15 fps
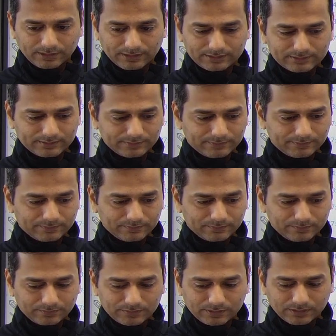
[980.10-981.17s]
yes.
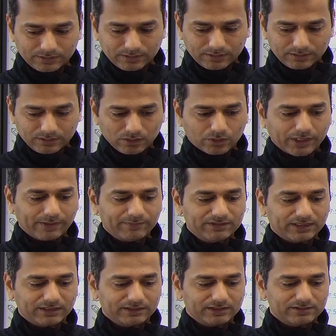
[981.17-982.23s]
Okay,
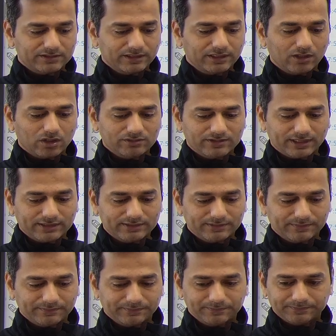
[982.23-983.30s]
these are the yesterday logs,
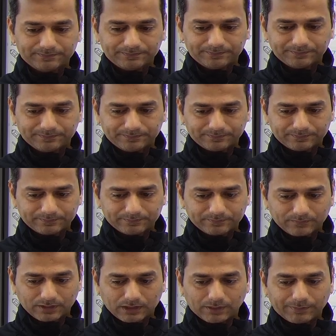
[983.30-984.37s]
guys.
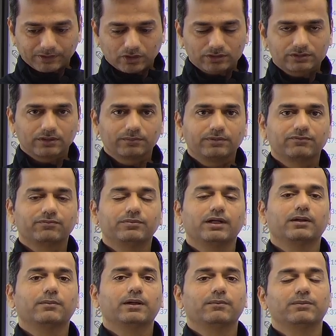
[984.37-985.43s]
Because
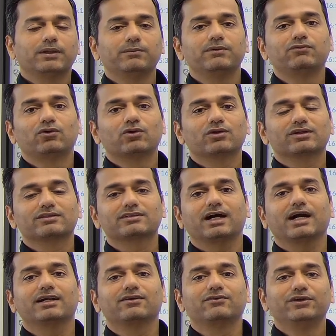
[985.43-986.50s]
before
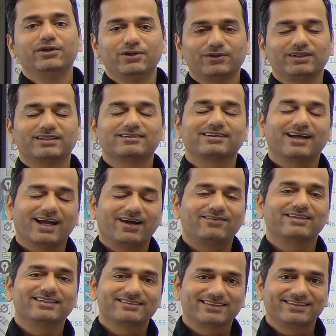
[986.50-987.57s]
start video, yesterday I
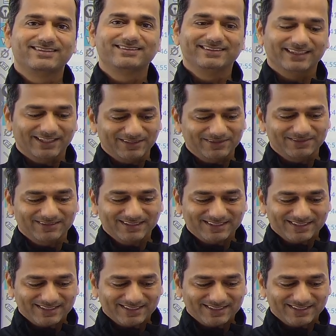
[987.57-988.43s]
have tested this scenario.